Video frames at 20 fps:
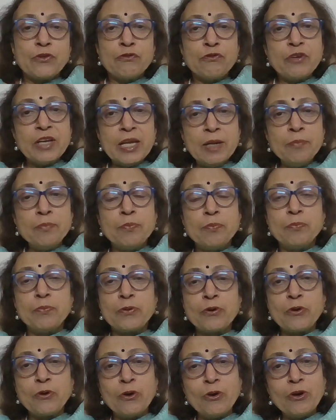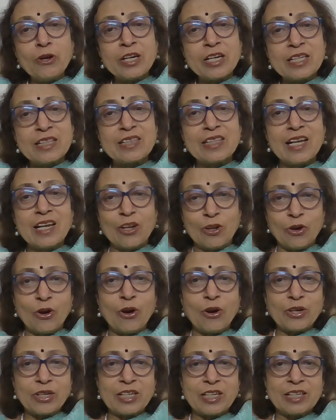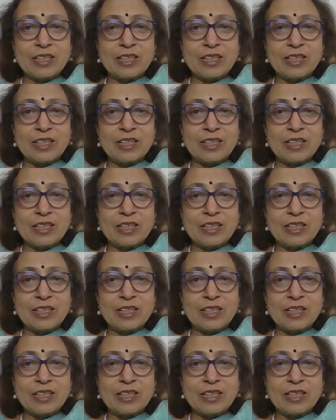We broke the lock.